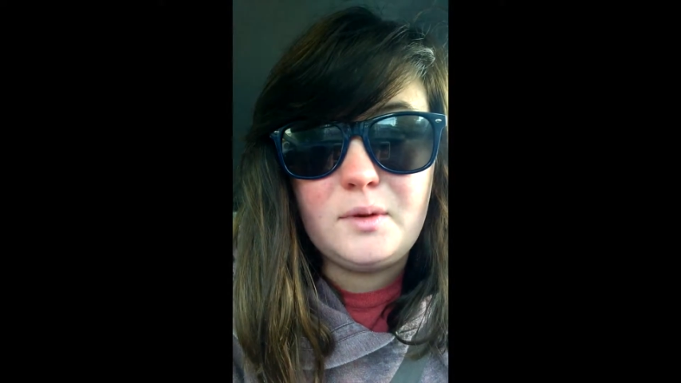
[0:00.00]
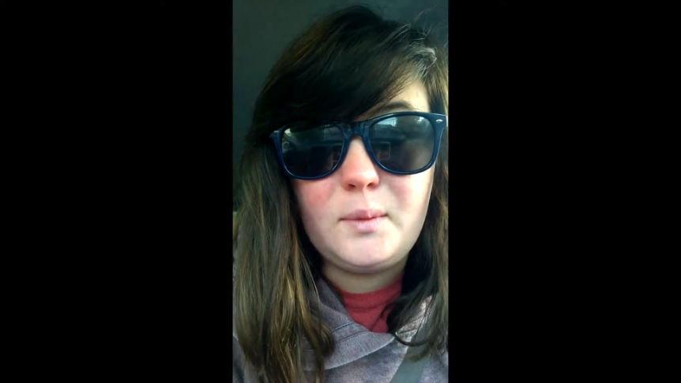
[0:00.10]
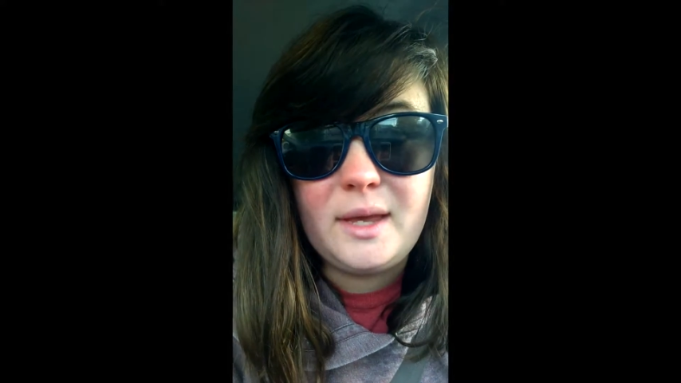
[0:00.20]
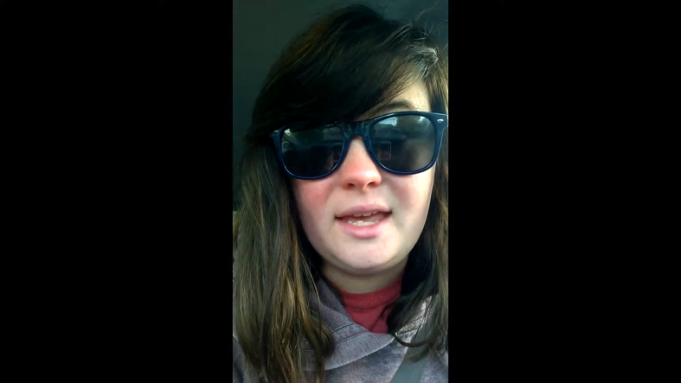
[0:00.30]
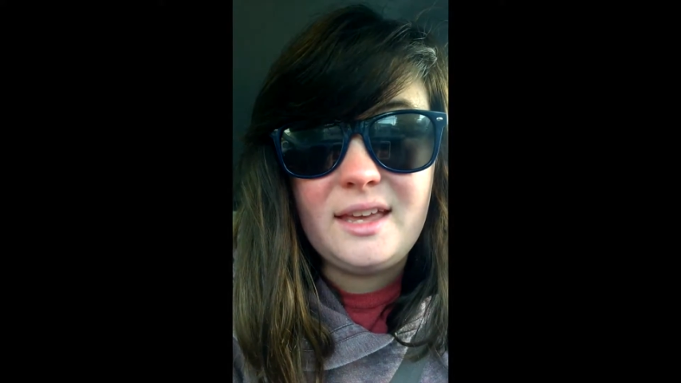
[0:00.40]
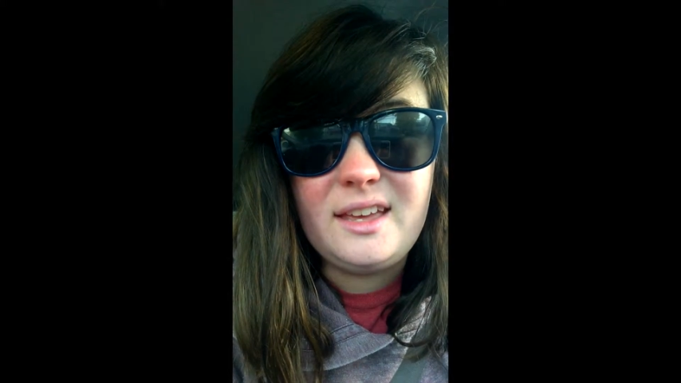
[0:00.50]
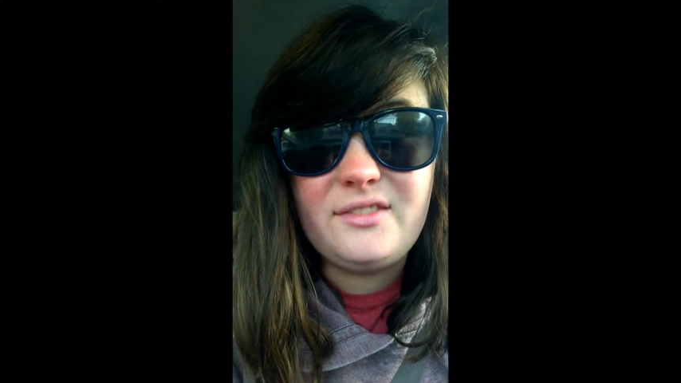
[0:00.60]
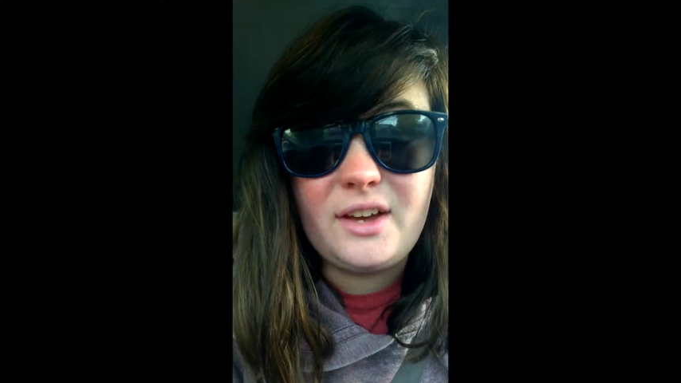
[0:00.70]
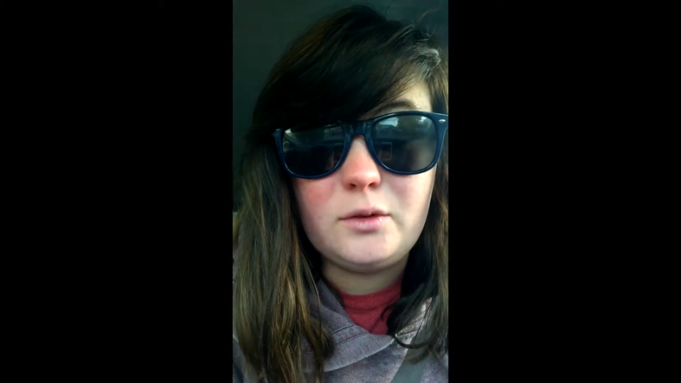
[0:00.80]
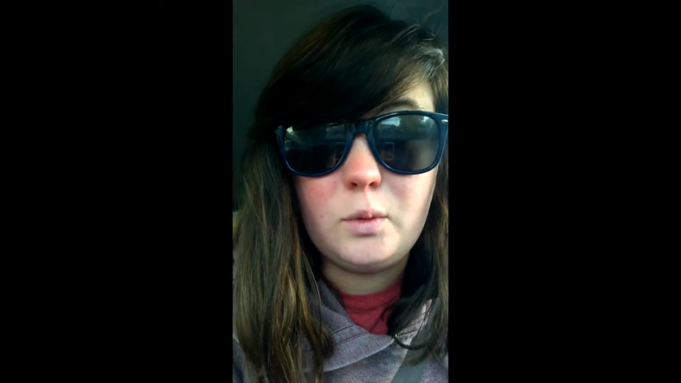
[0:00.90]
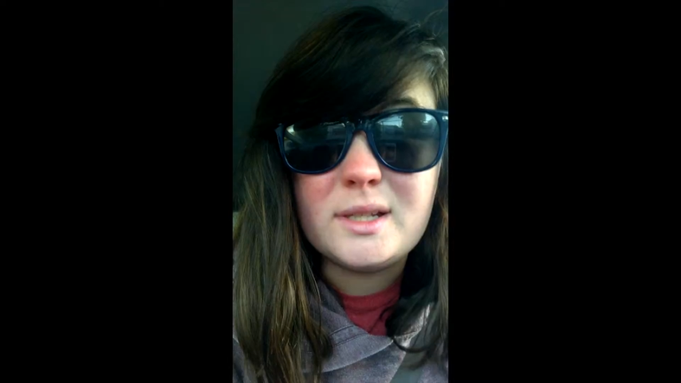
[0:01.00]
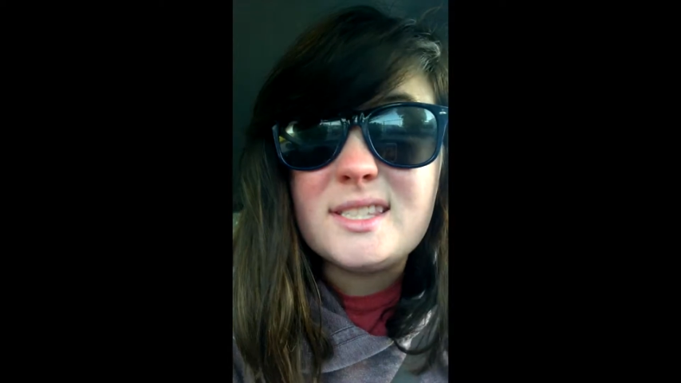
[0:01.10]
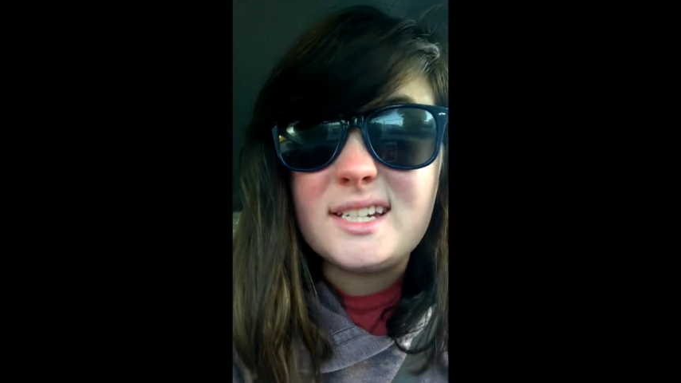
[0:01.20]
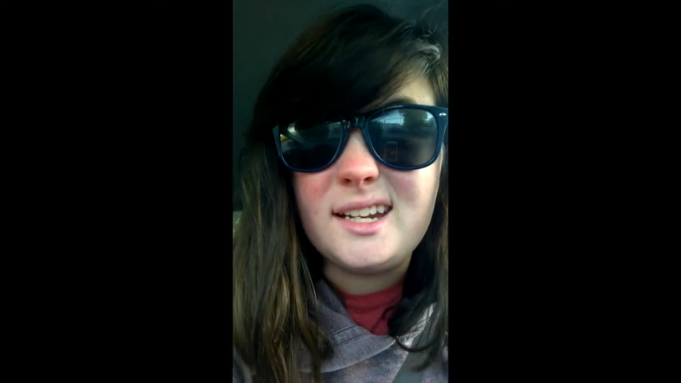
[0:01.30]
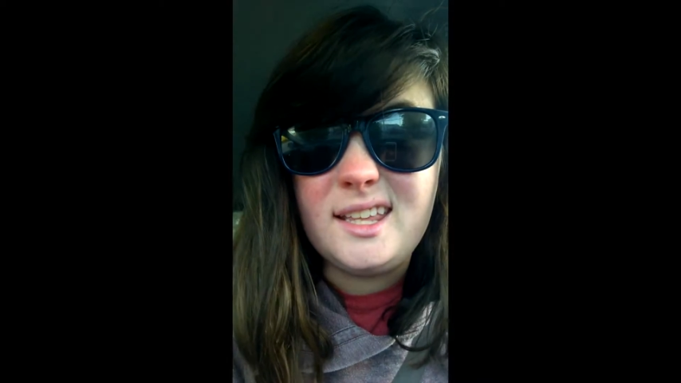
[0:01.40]
We found one
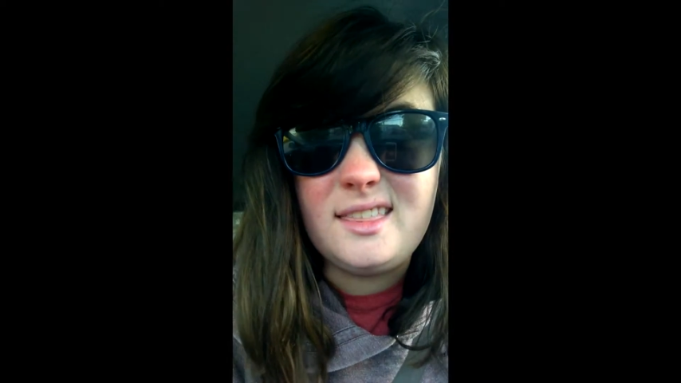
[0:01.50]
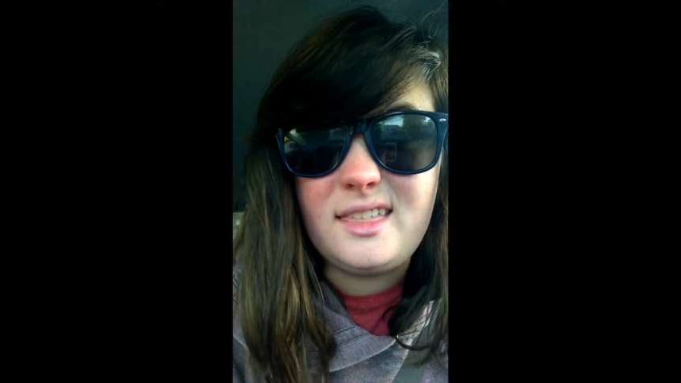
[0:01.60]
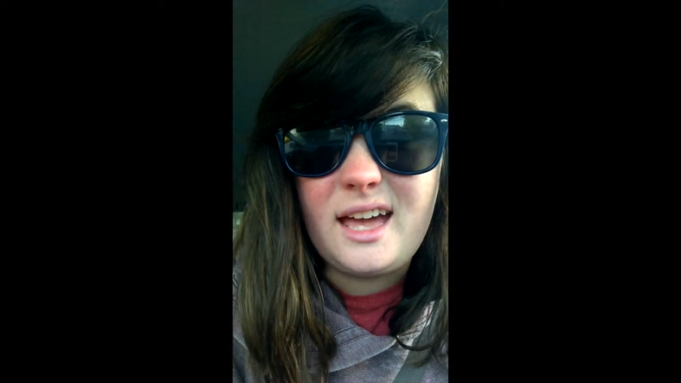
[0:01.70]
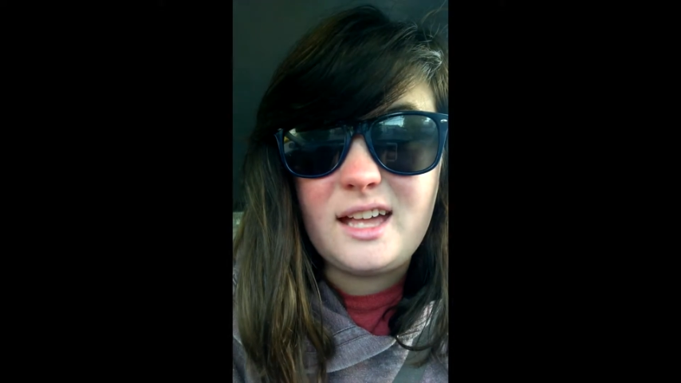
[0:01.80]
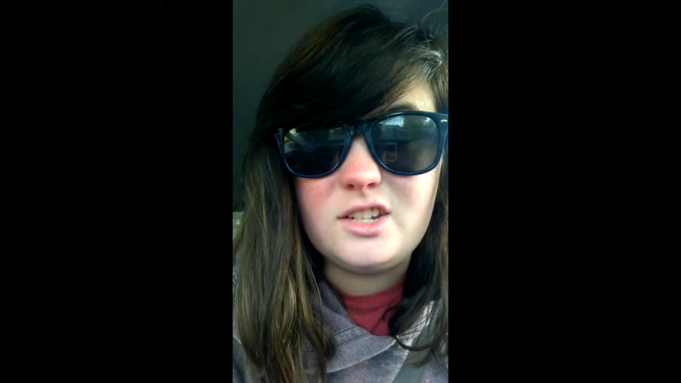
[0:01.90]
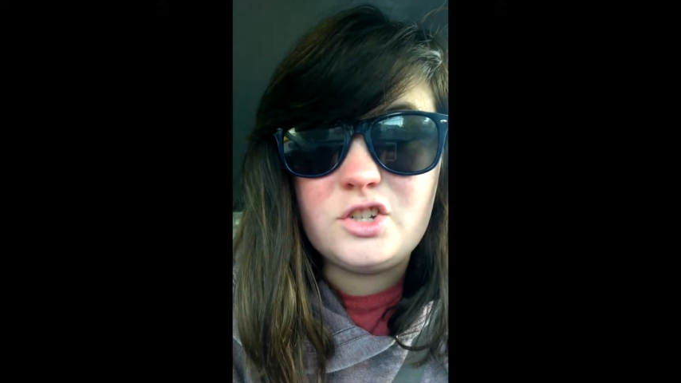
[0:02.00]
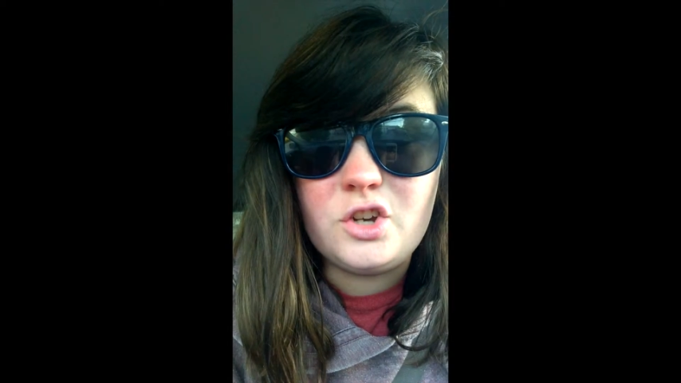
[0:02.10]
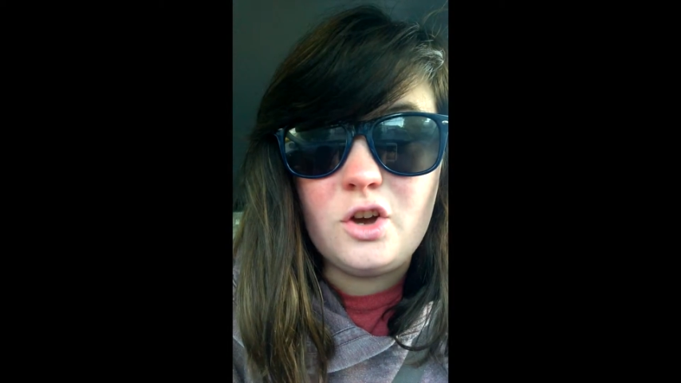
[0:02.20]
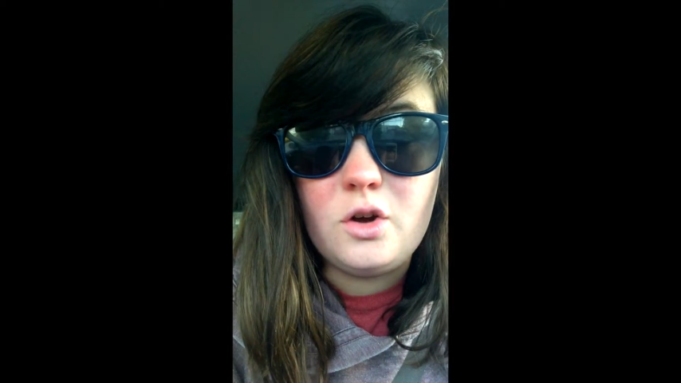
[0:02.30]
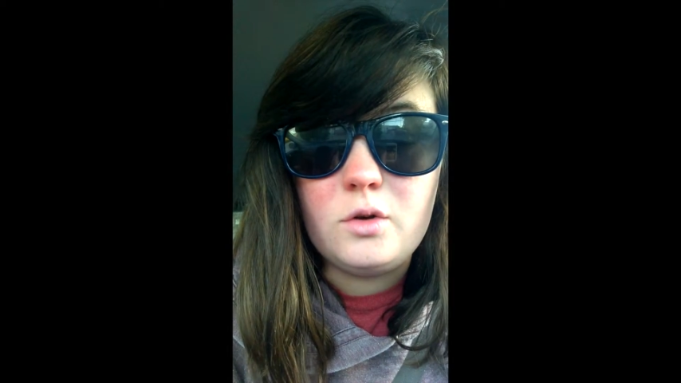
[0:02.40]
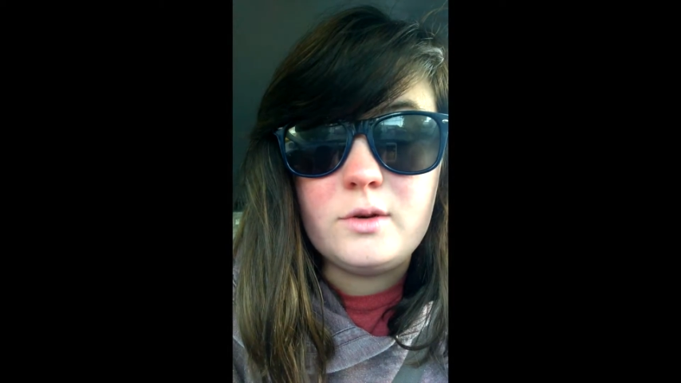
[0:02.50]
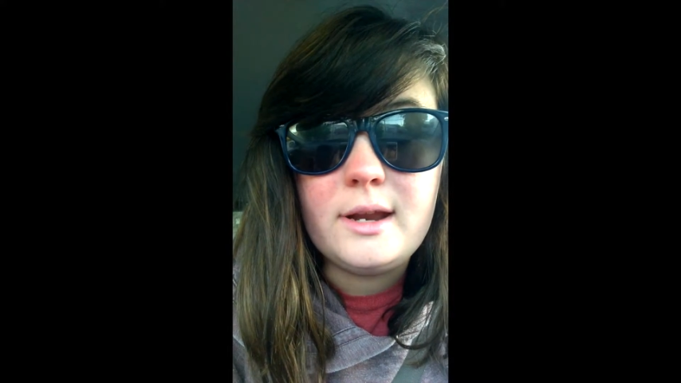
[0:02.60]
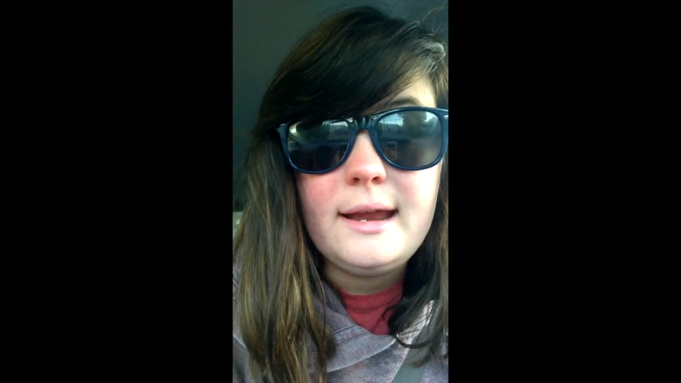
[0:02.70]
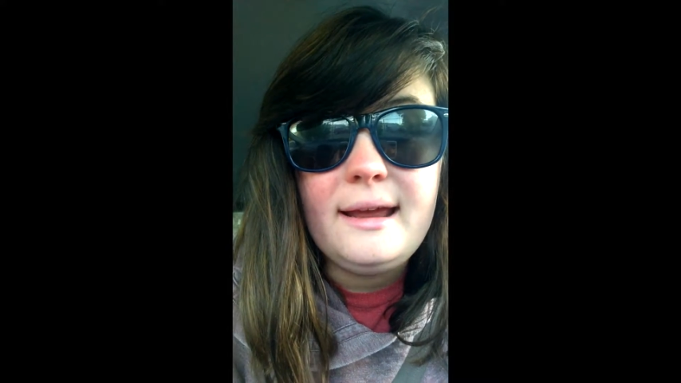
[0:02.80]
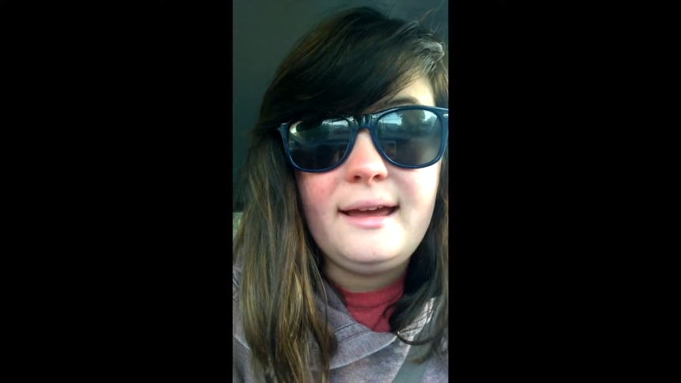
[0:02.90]
study that showed